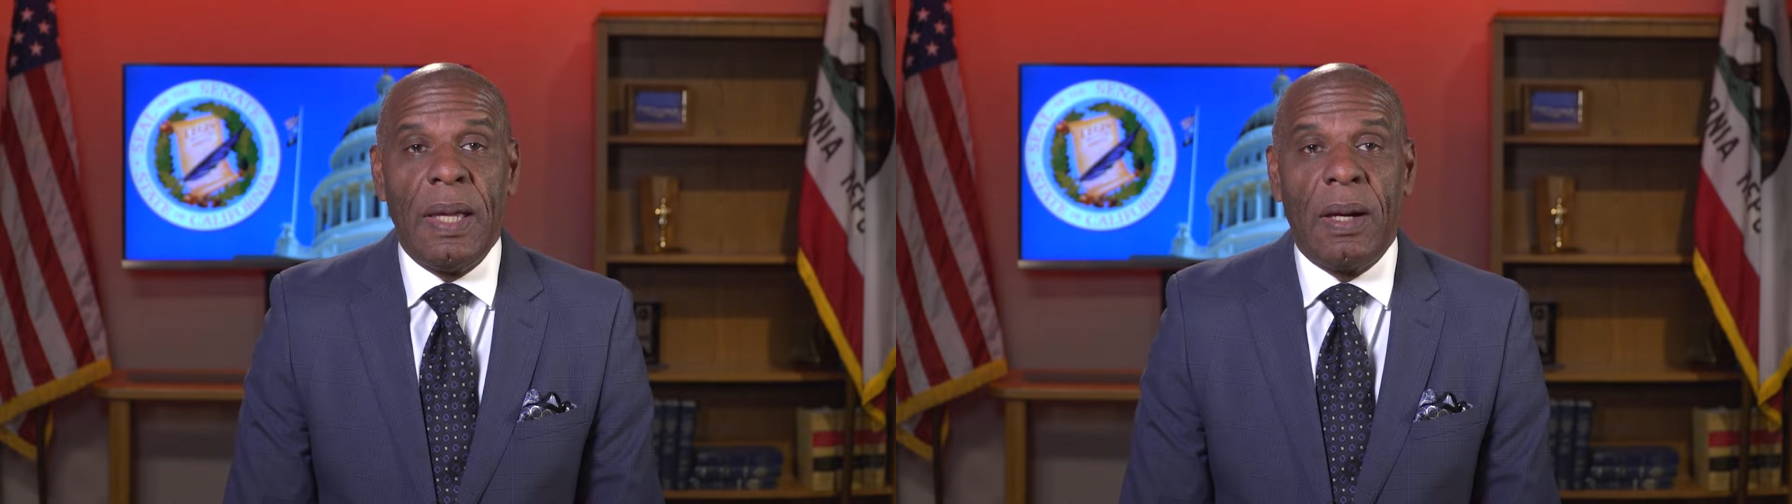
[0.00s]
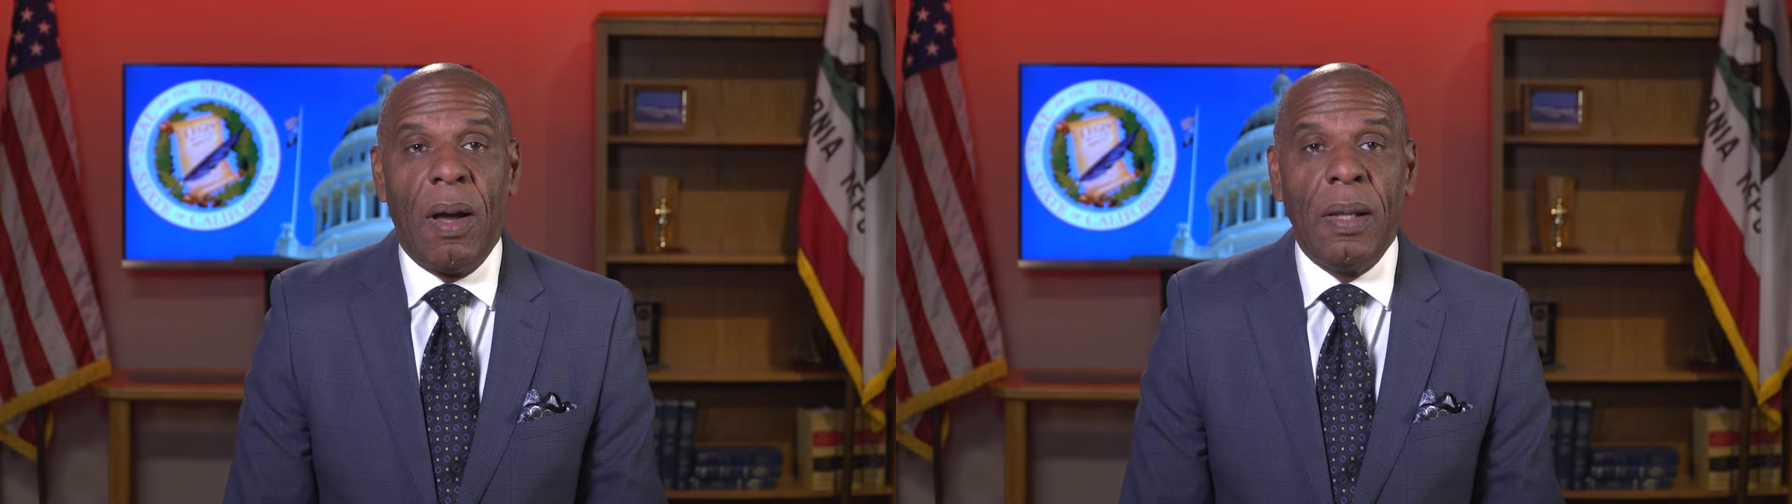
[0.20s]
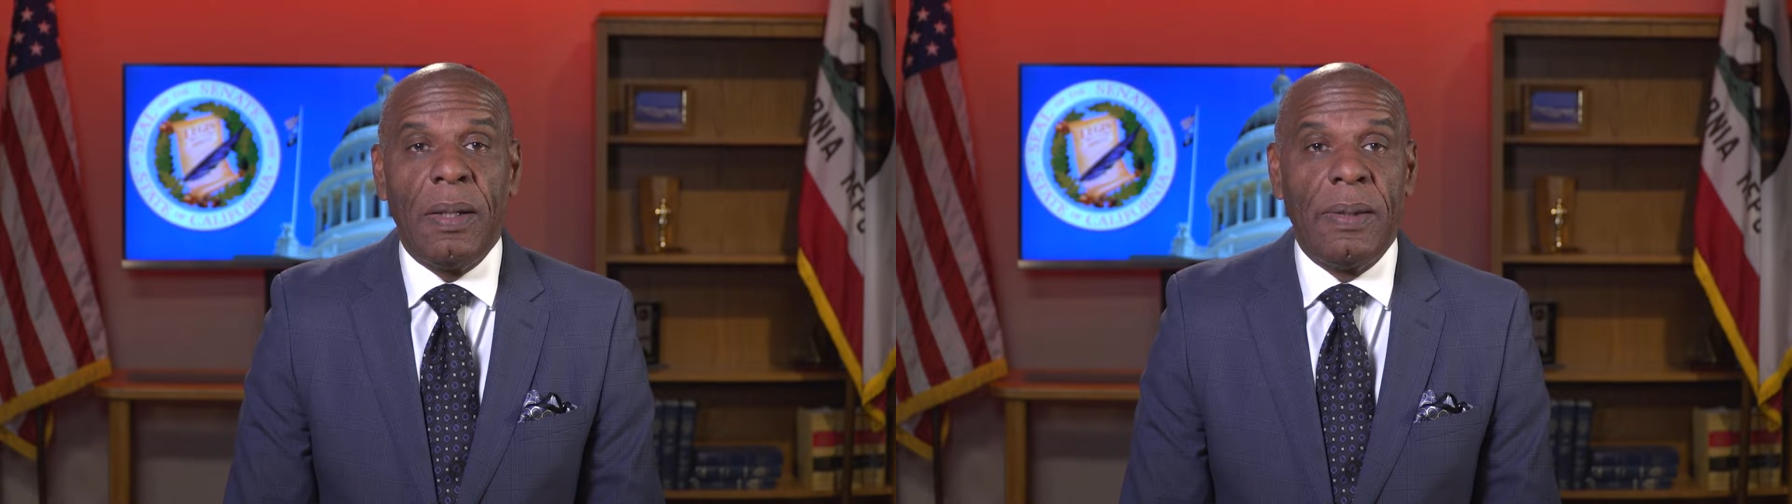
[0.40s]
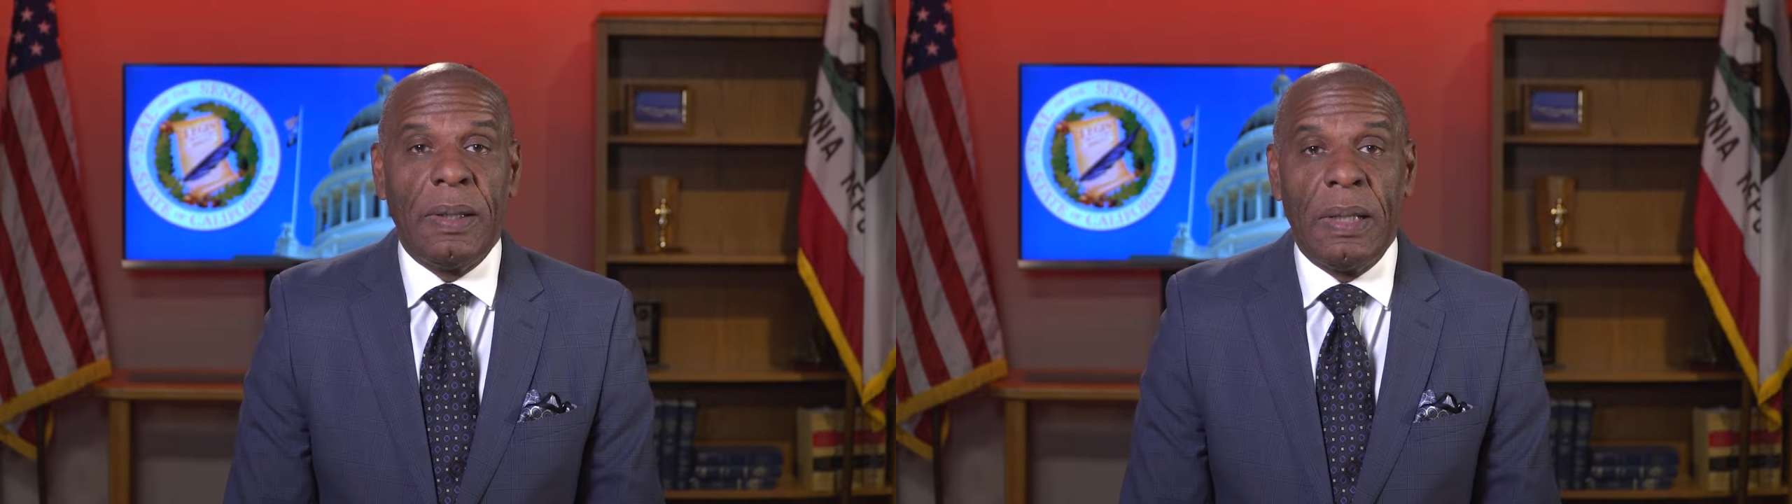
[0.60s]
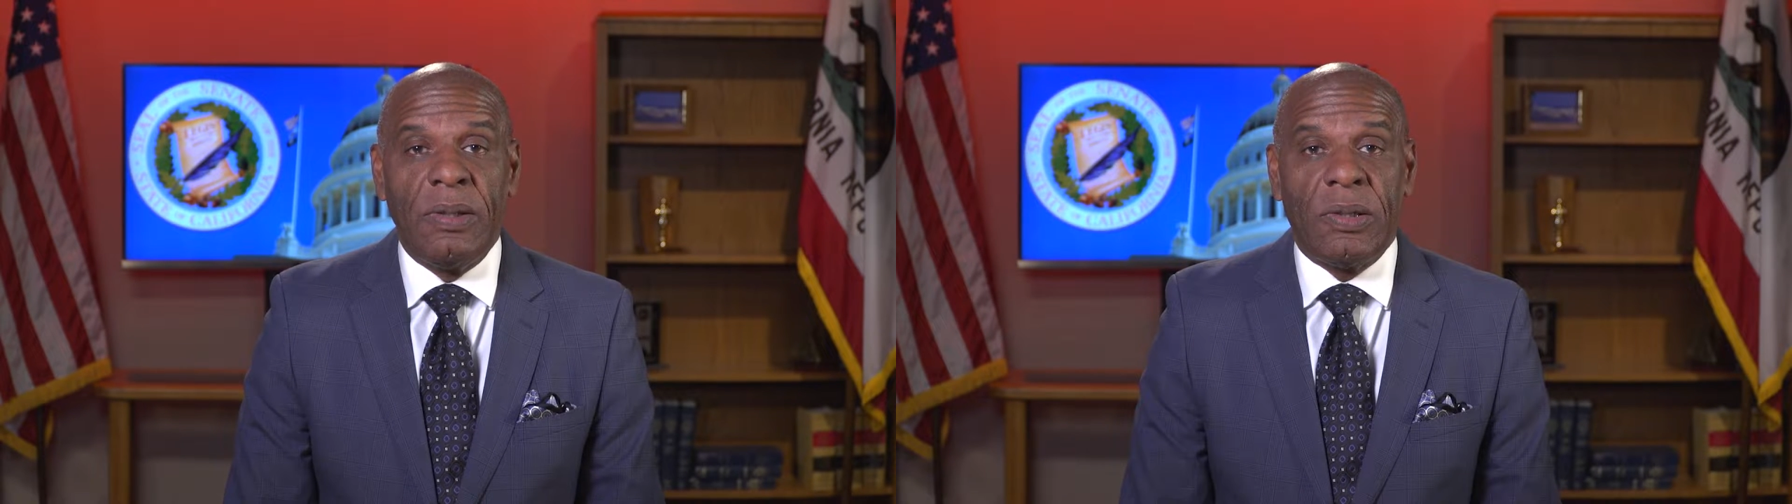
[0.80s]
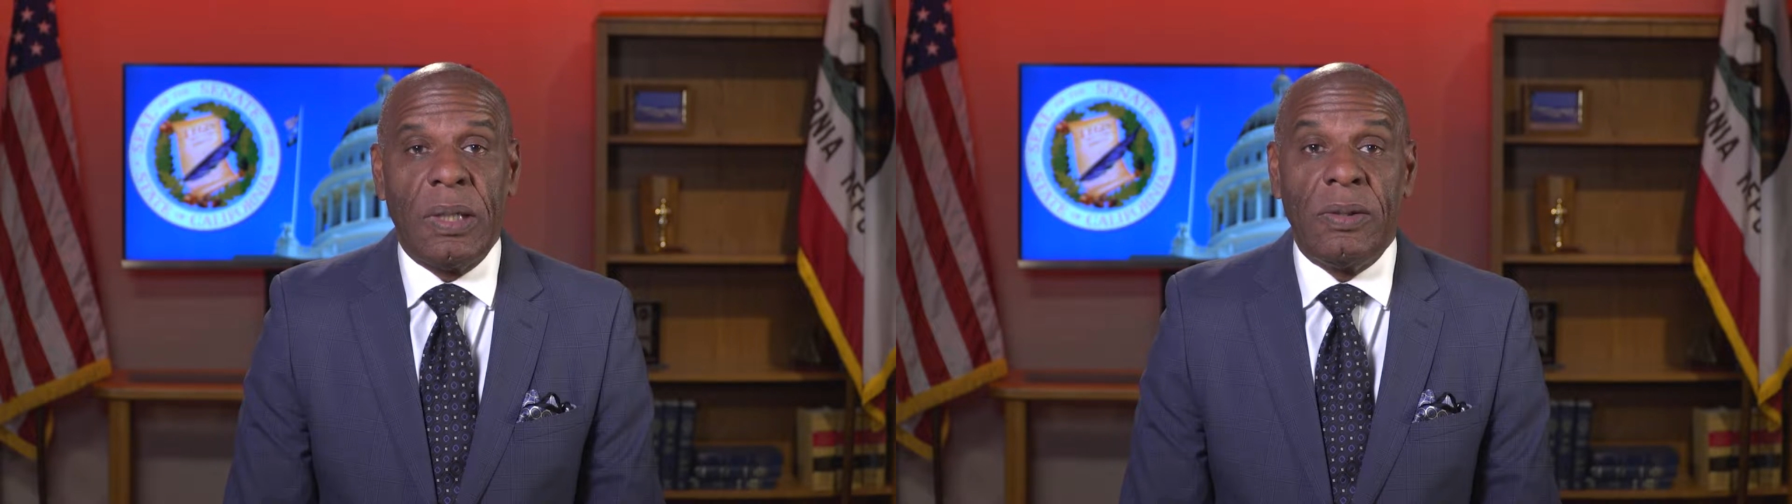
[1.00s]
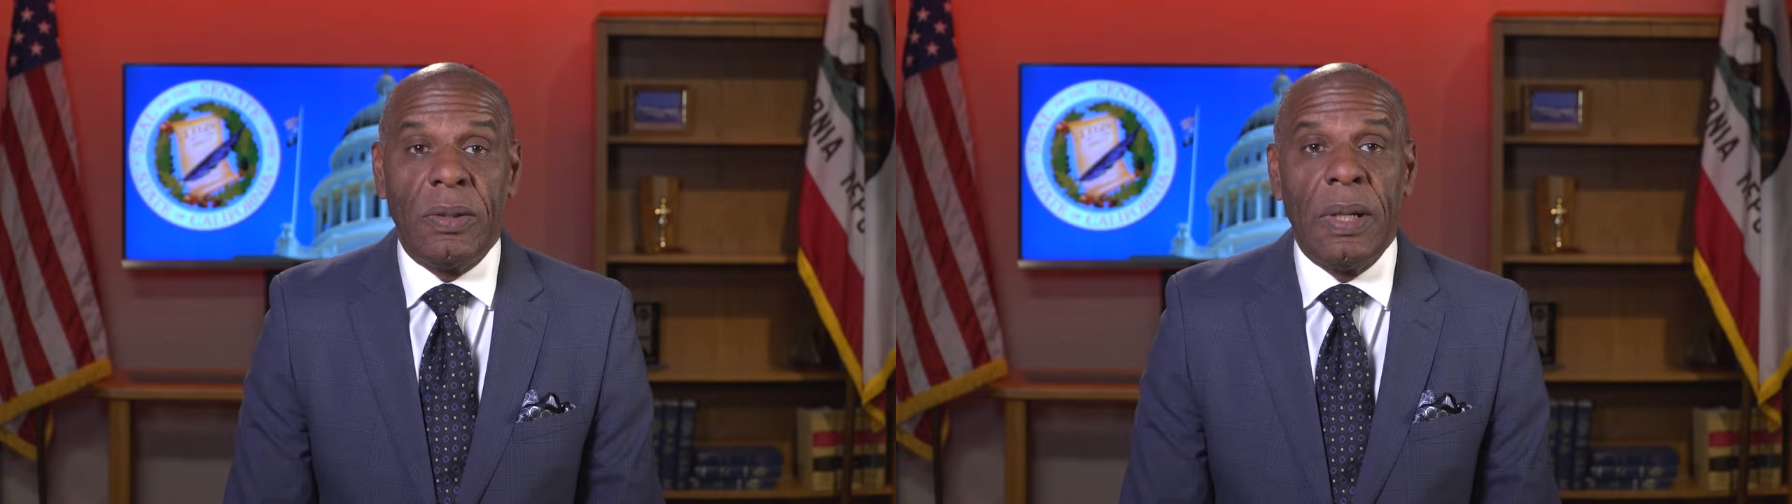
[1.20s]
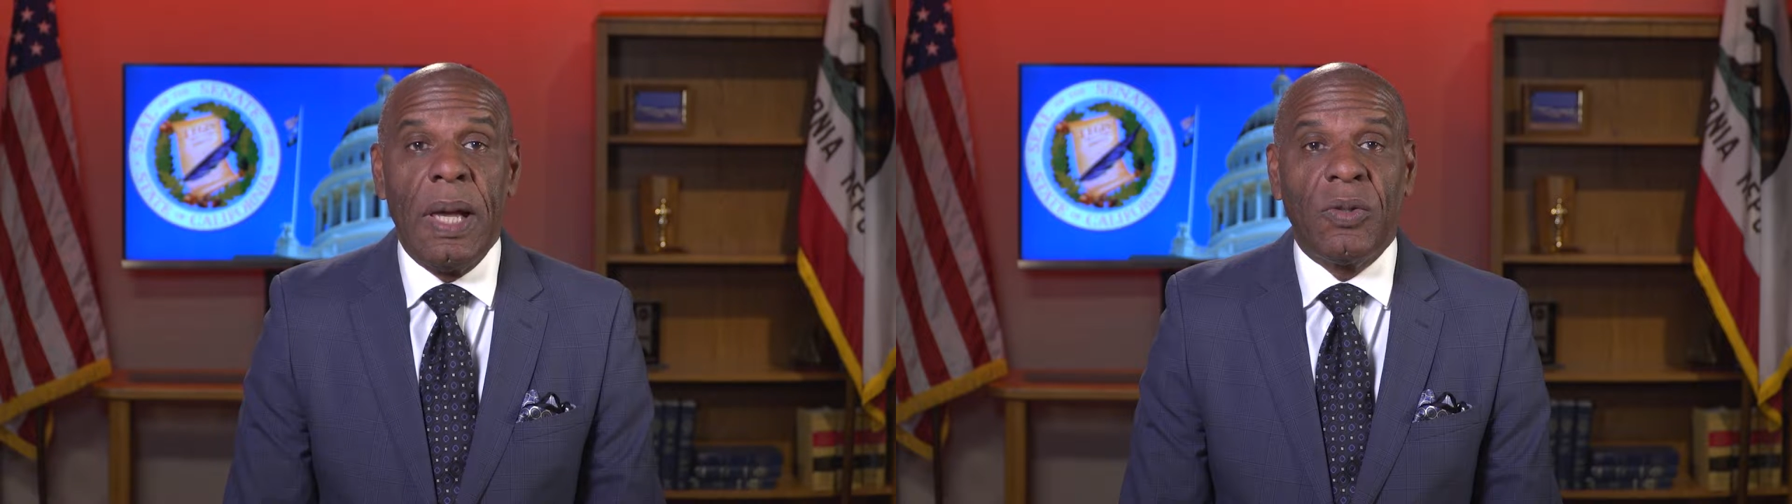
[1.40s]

in calling on the legislature